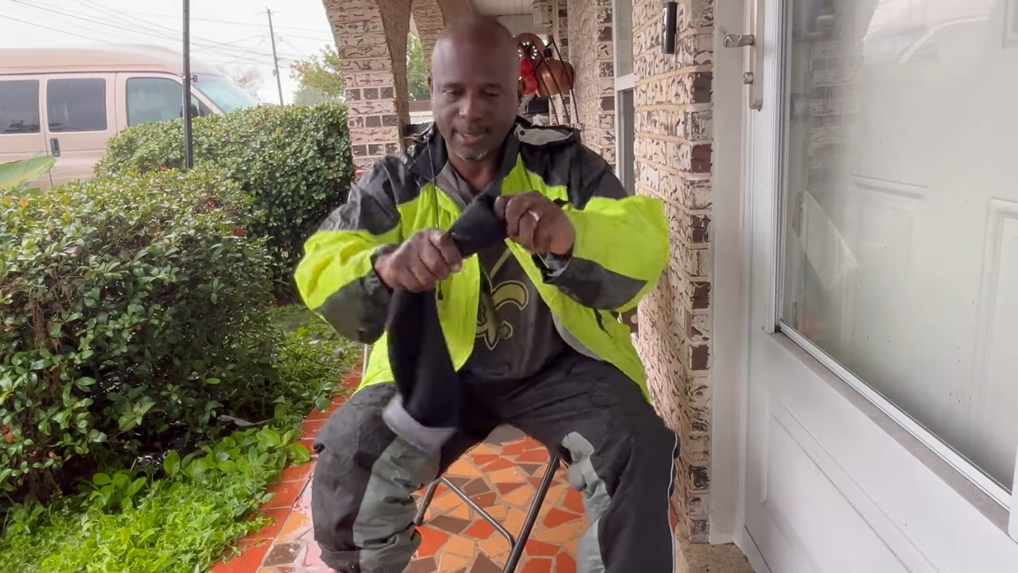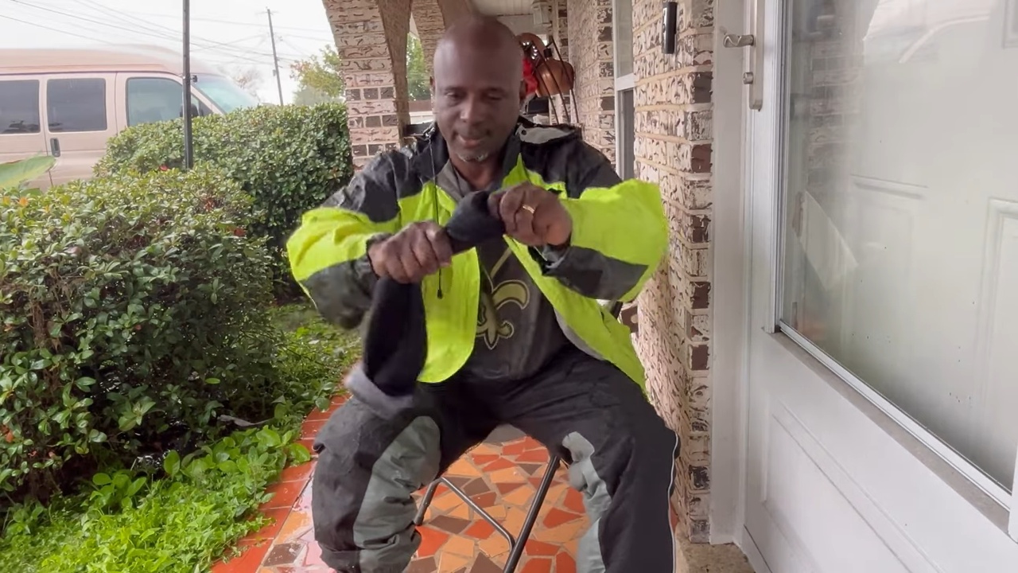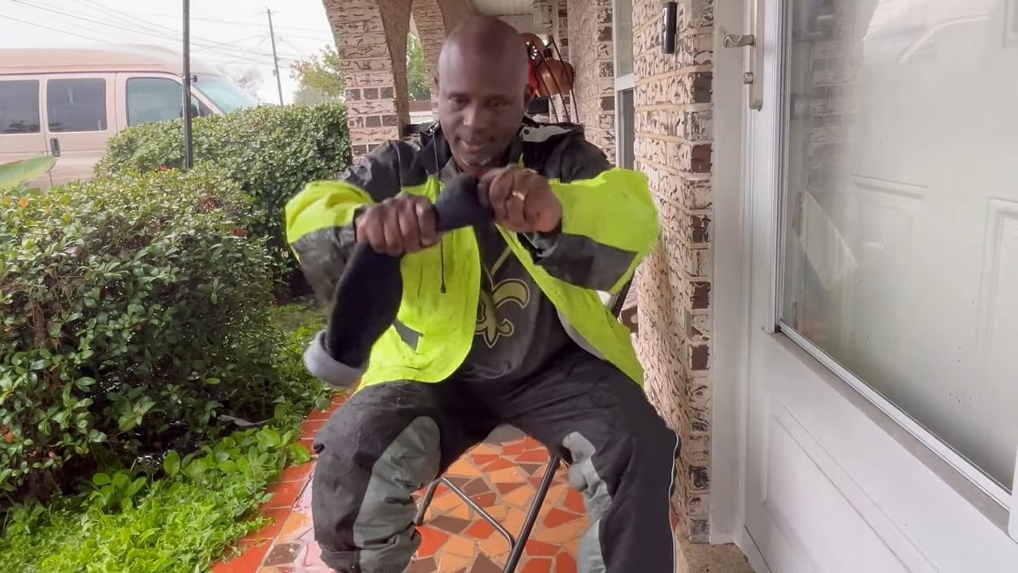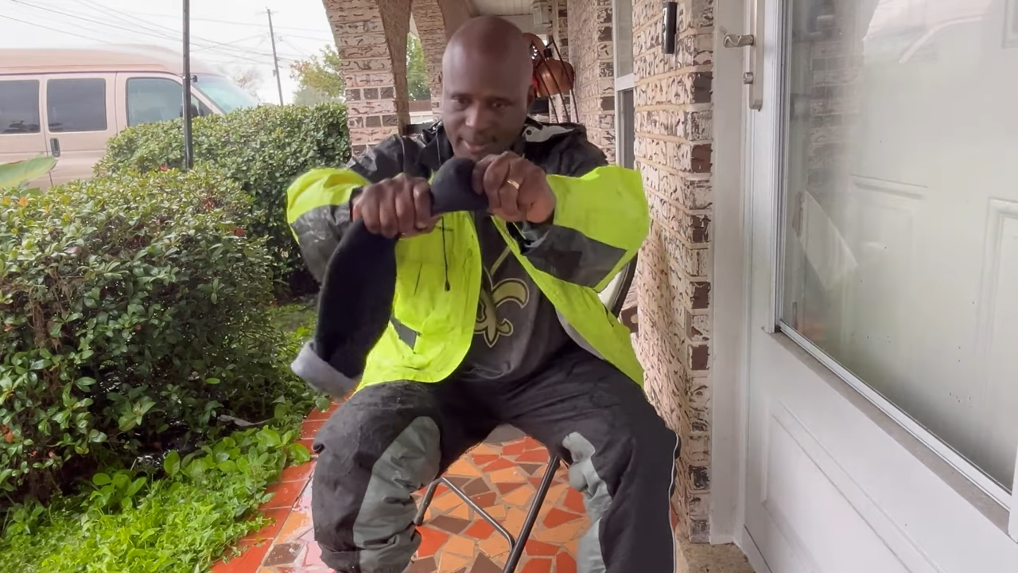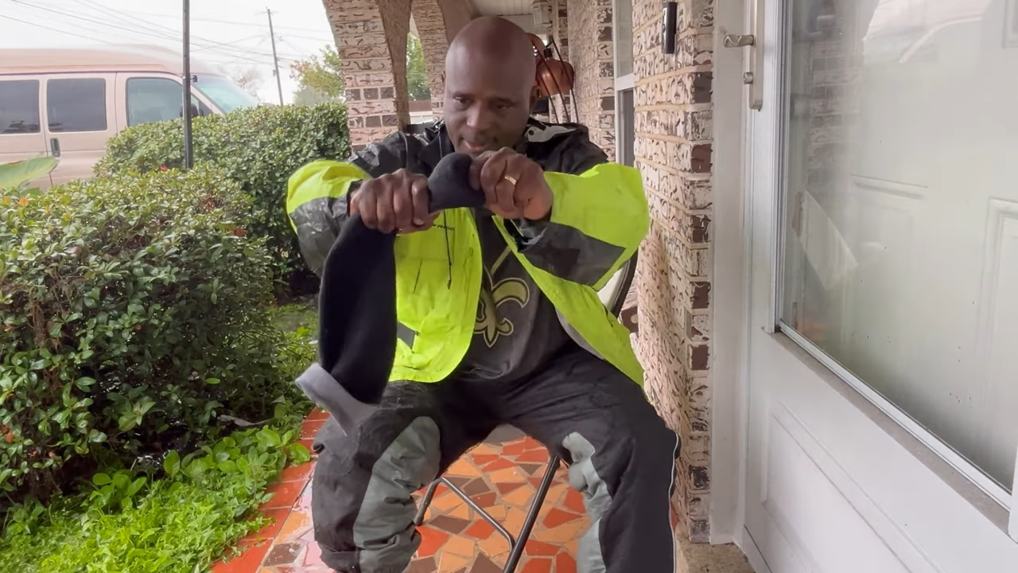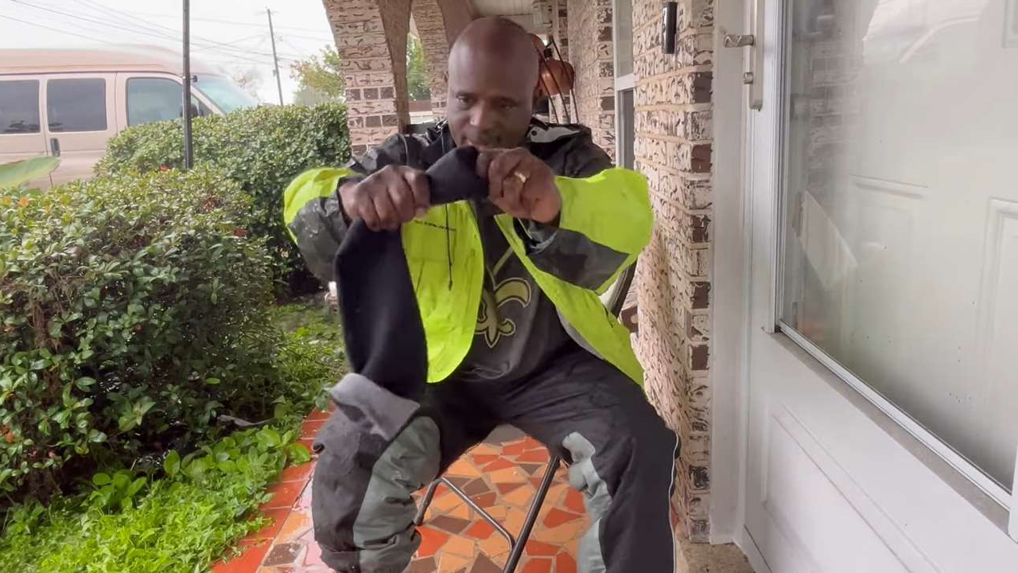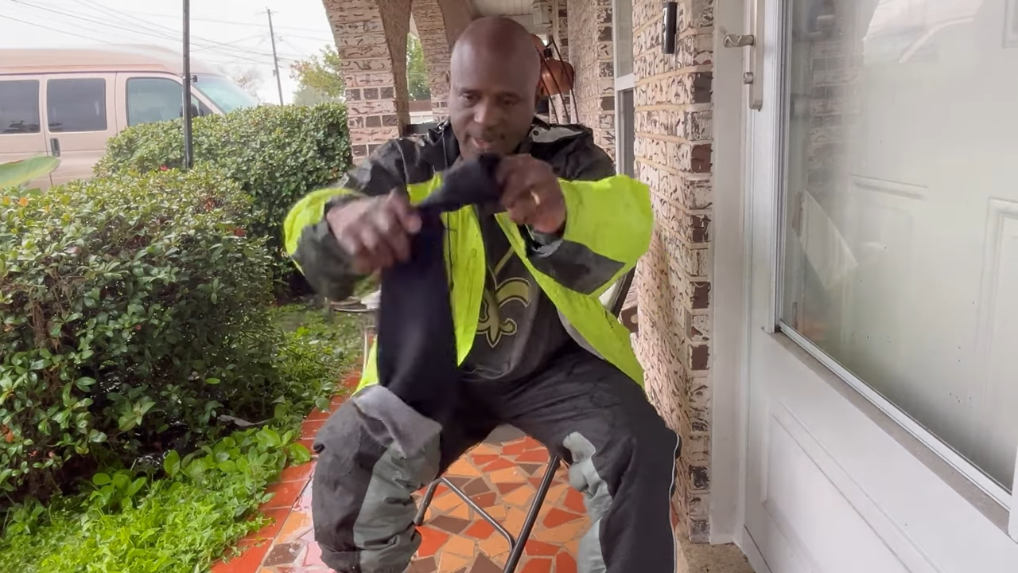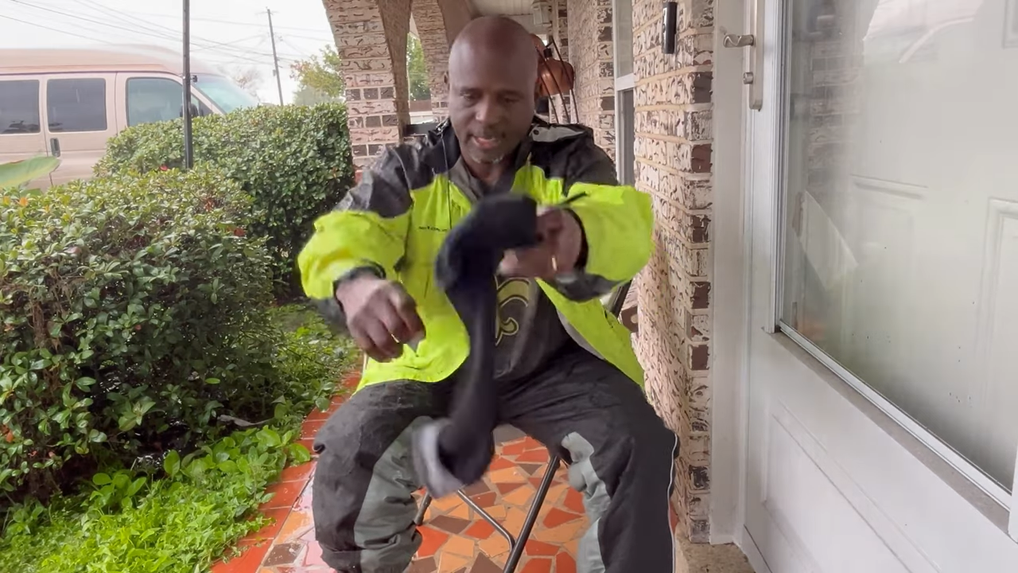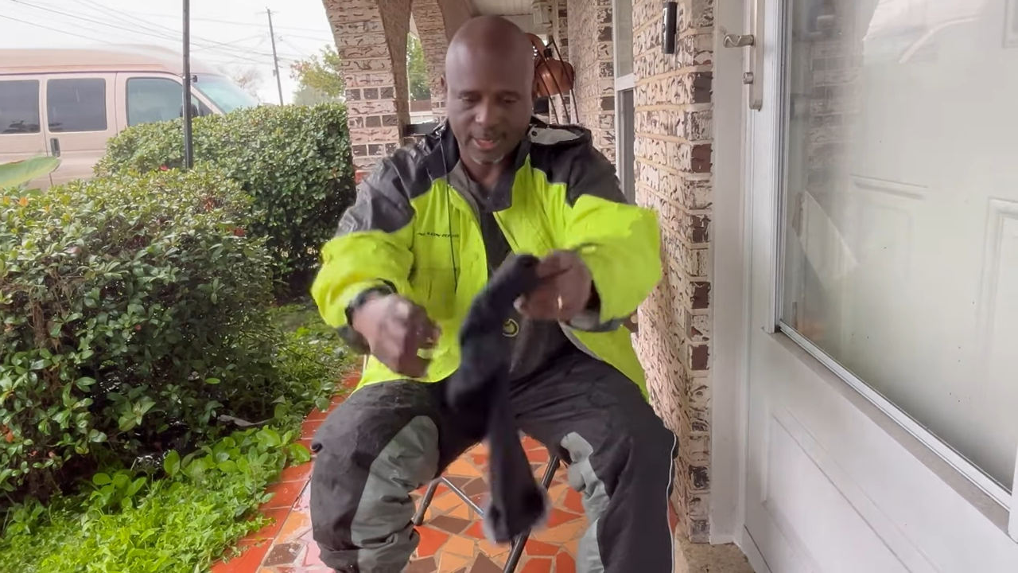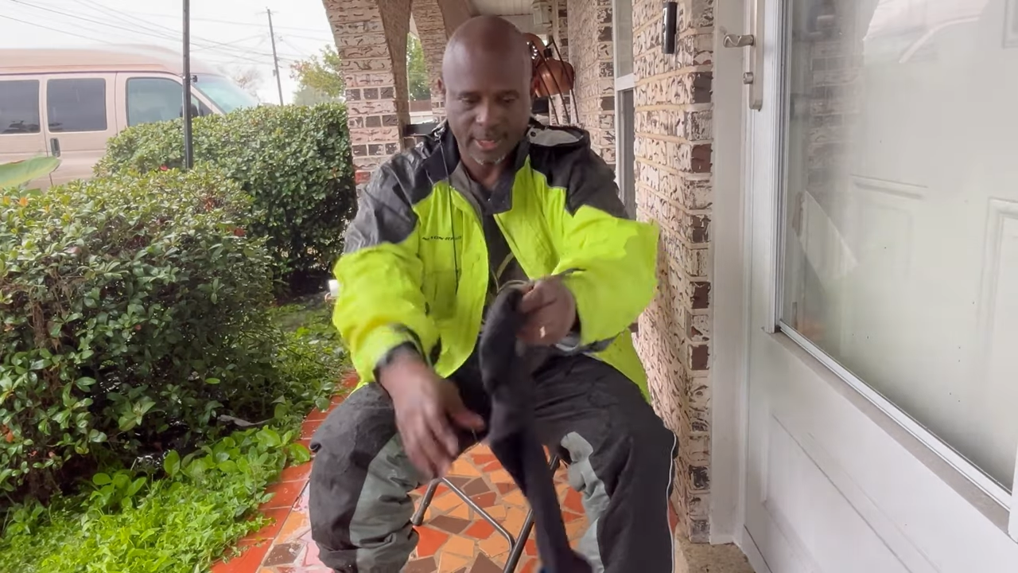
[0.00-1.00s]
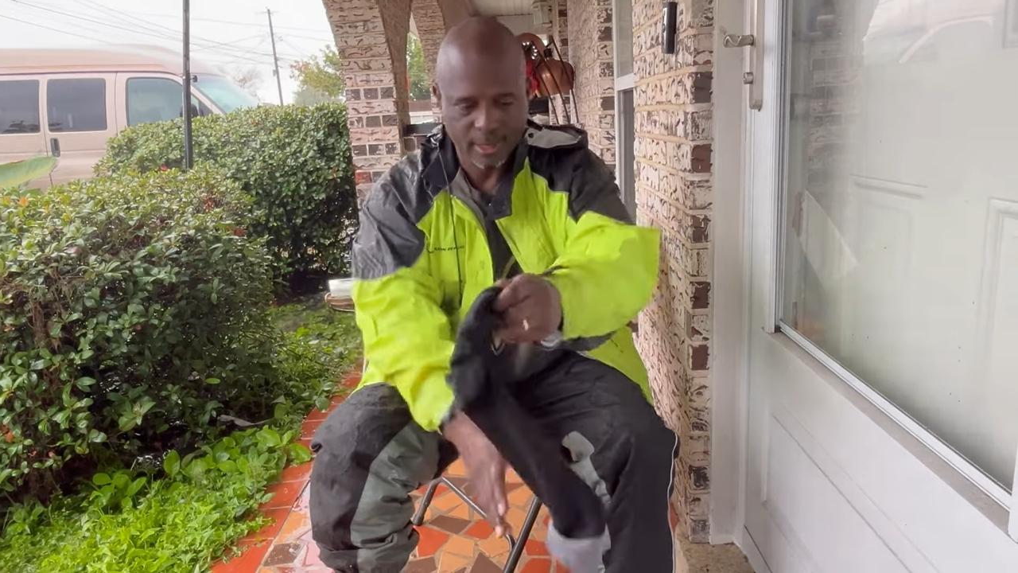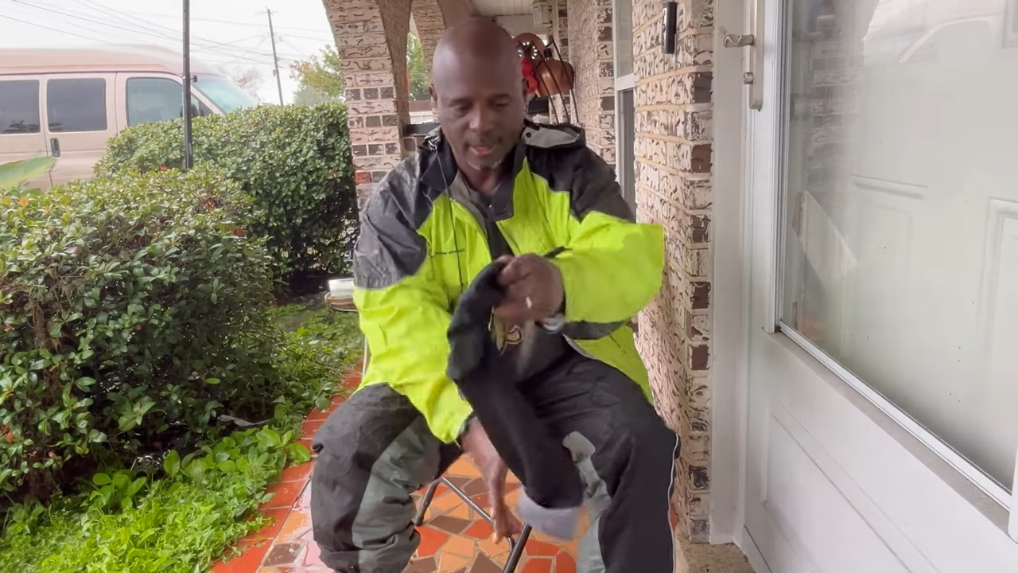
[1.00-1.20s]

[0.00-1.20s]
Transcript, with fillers: of nothing.